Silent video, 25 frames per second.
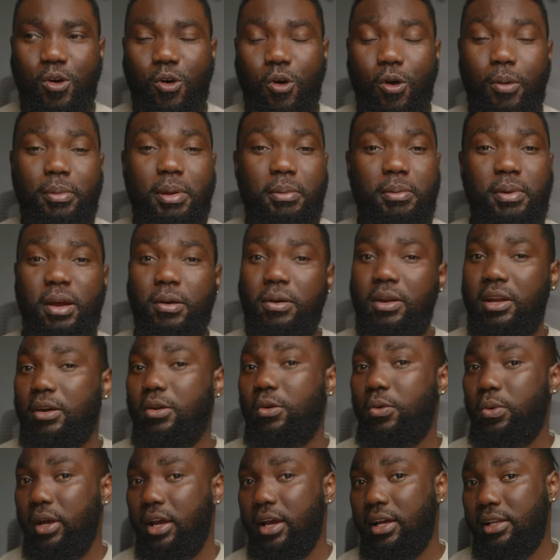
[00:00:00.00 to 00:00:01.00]
Or maybe I would
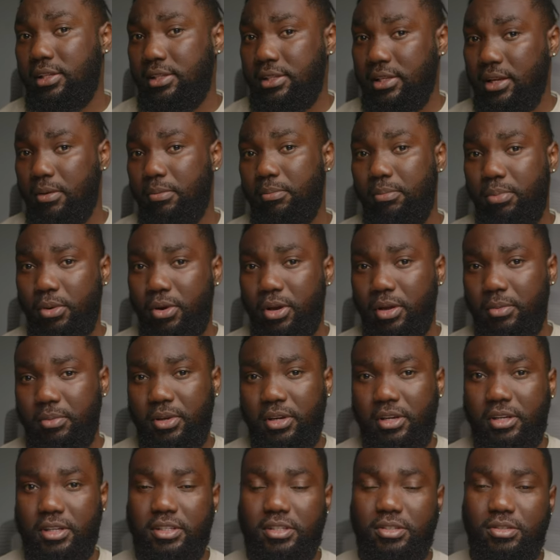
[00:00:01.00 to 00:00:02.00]
have quit at a certain point
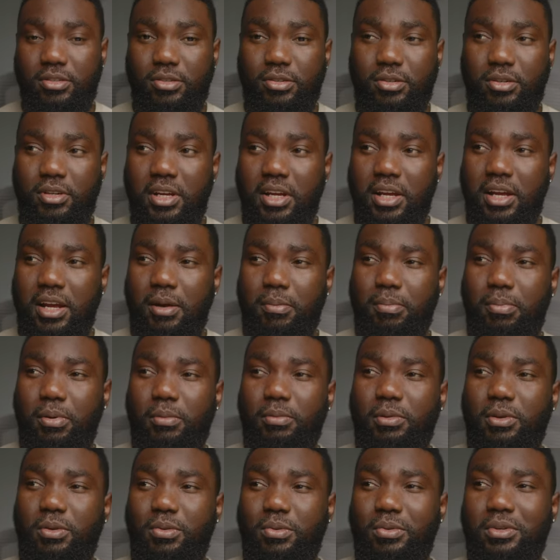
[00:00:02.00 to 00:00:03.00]
because, you know,
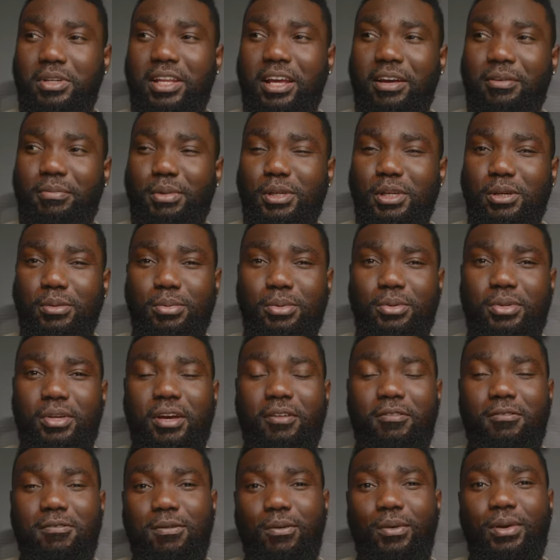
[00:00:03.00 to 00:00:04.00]
probably wouldn't have been able to
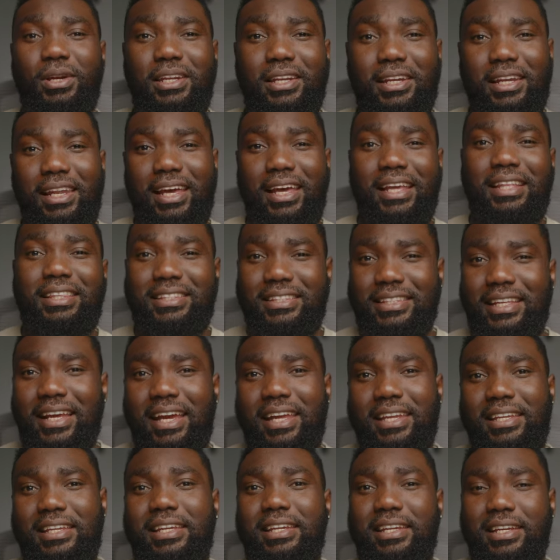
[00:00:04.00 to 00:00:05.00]
afford the lights that
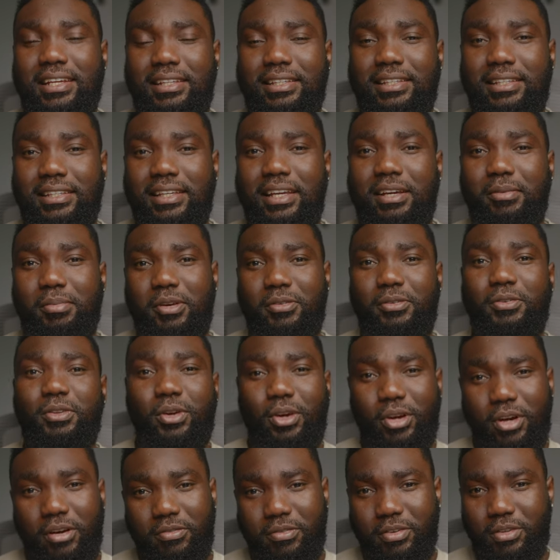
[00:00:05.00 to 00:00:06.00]
I needed to take my
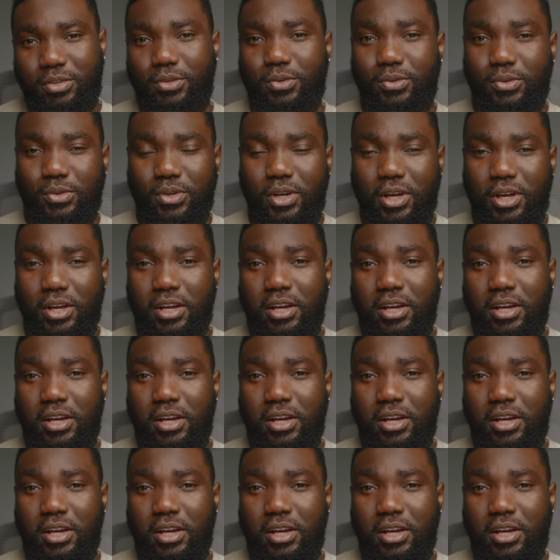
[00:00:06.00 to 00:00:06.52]
photography to